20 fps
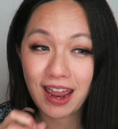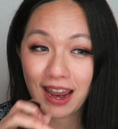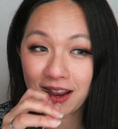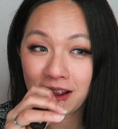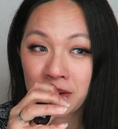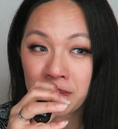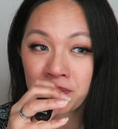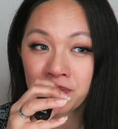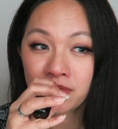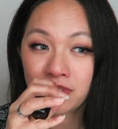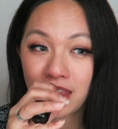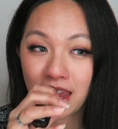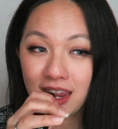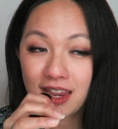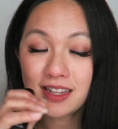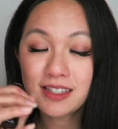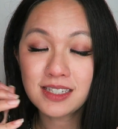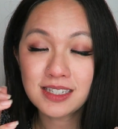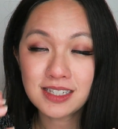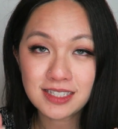Like, there
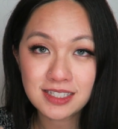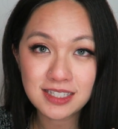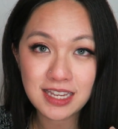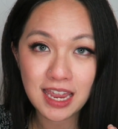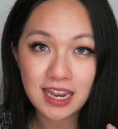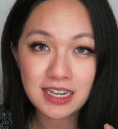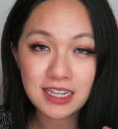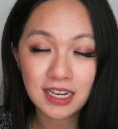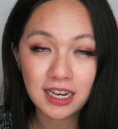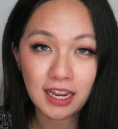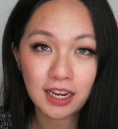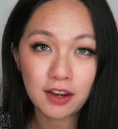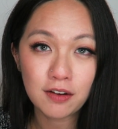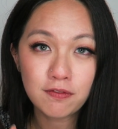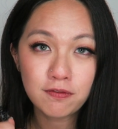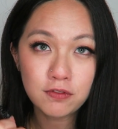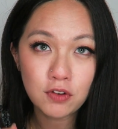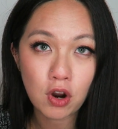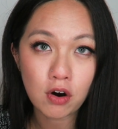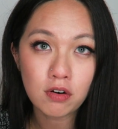is a scent, like
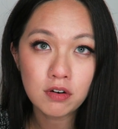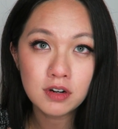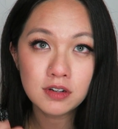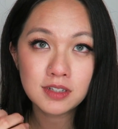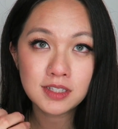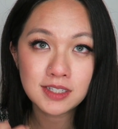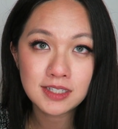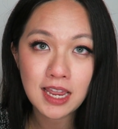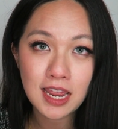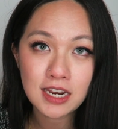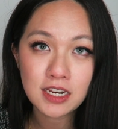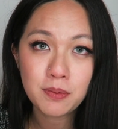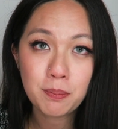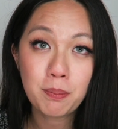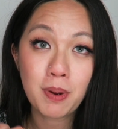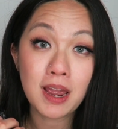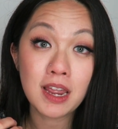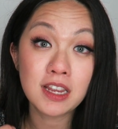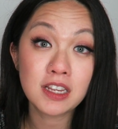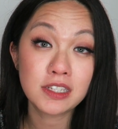a floral
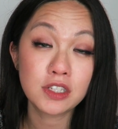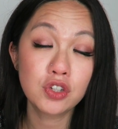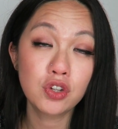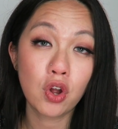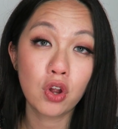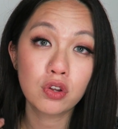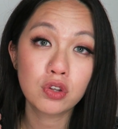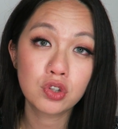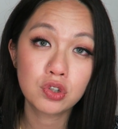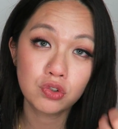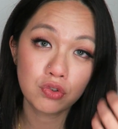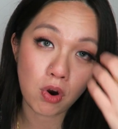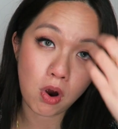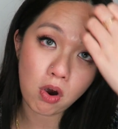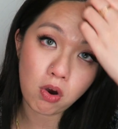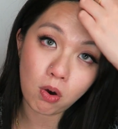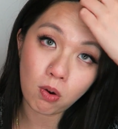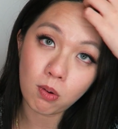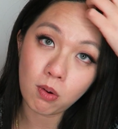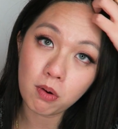scent, but it's not
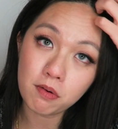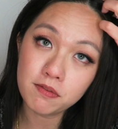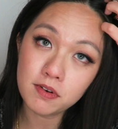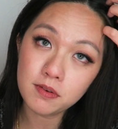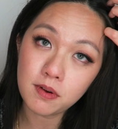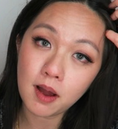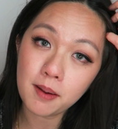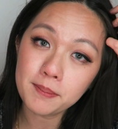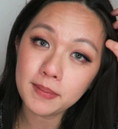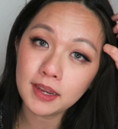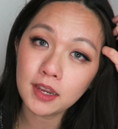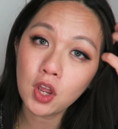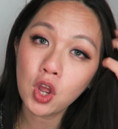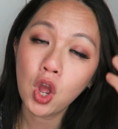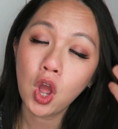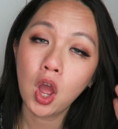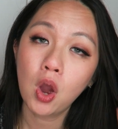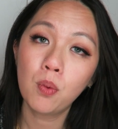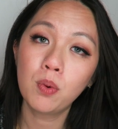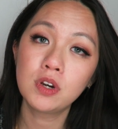strong or overwhelming,
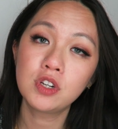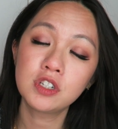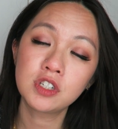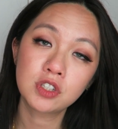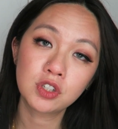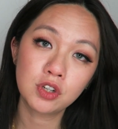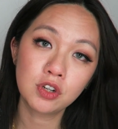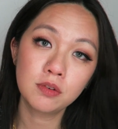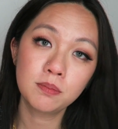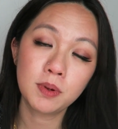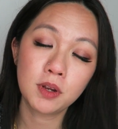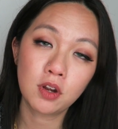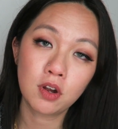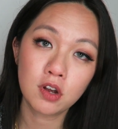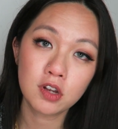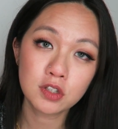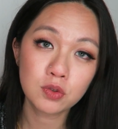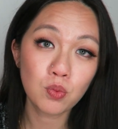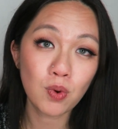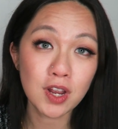which is good
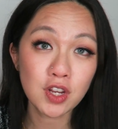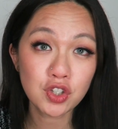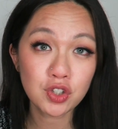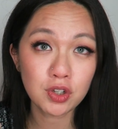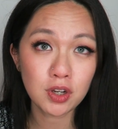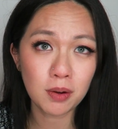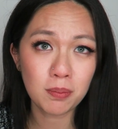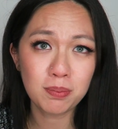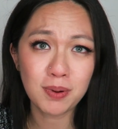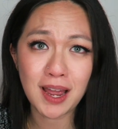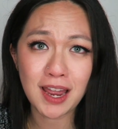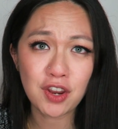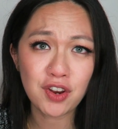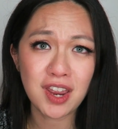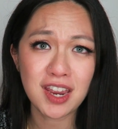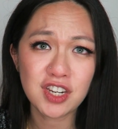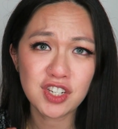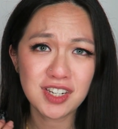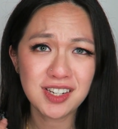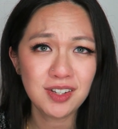because once you apply,
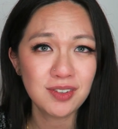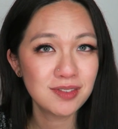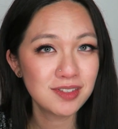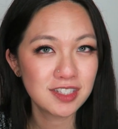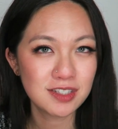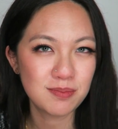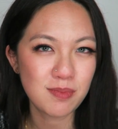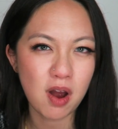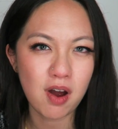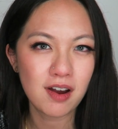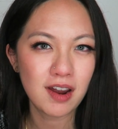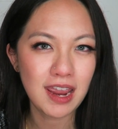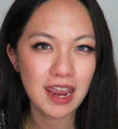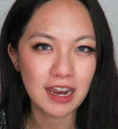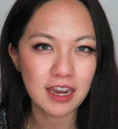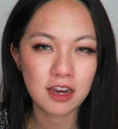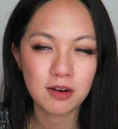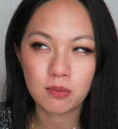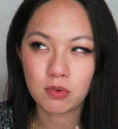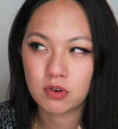you actually don't smell it
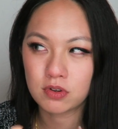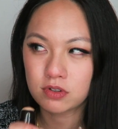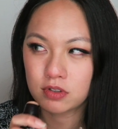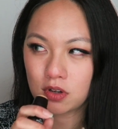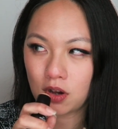anymore.